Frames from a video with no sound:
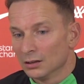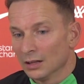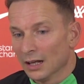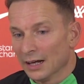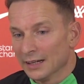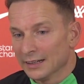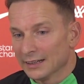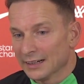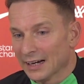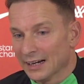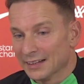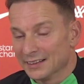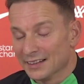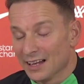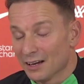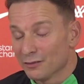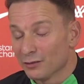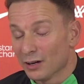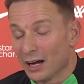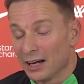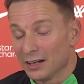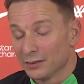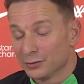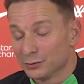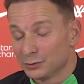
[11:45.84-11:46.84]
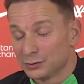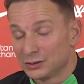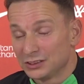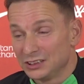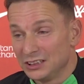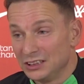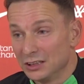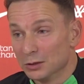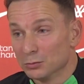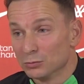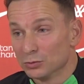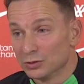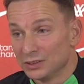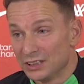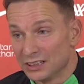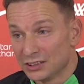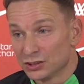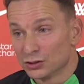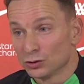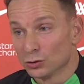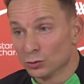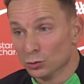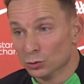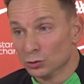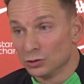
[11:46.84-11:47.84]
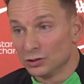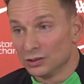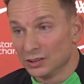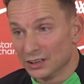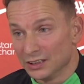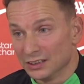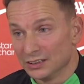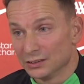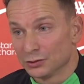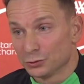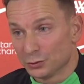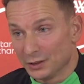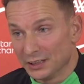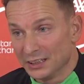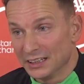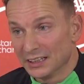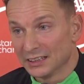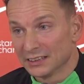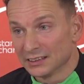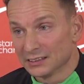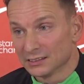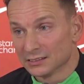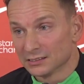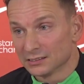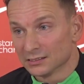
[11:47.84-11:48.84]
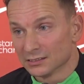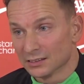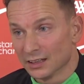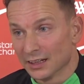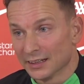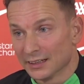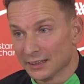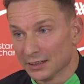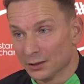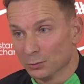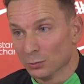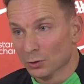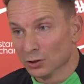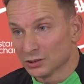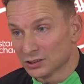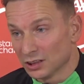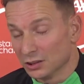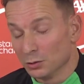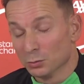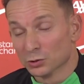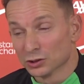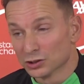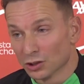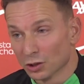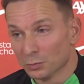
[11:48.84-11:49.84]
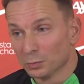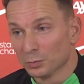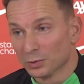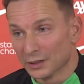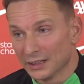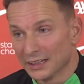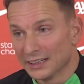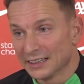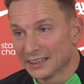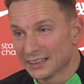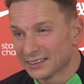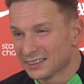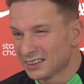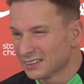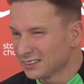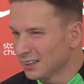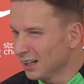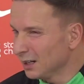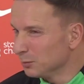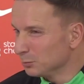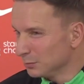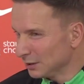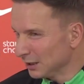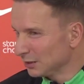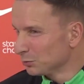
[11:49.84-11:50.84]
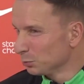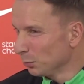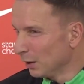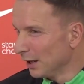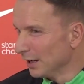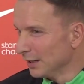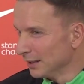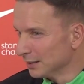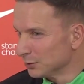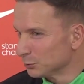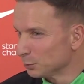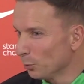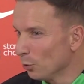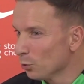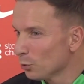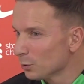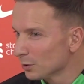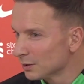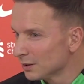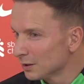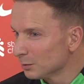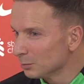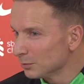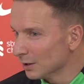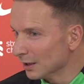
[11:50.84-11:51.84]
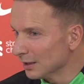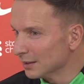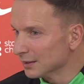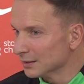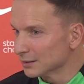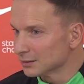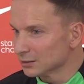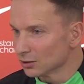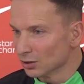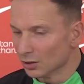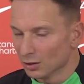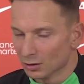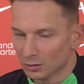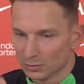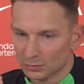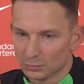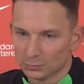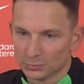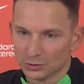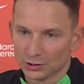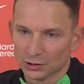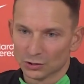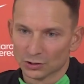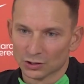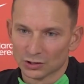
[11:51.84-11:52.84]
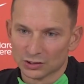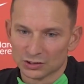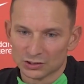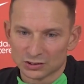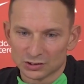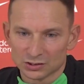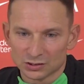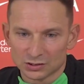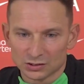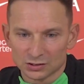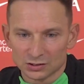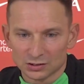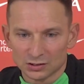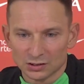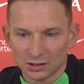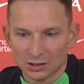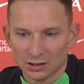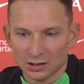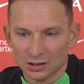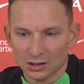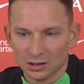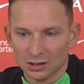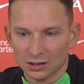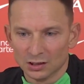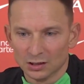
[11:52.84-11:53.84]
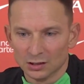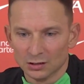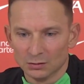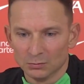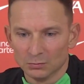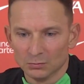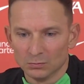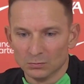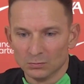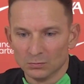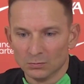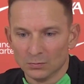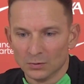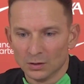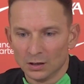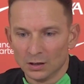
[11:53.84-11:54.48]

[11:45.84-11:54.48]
like I never have seen him this good in training, like he was, and he was not playing at the time, that's why I spoke with him, like, so, because um,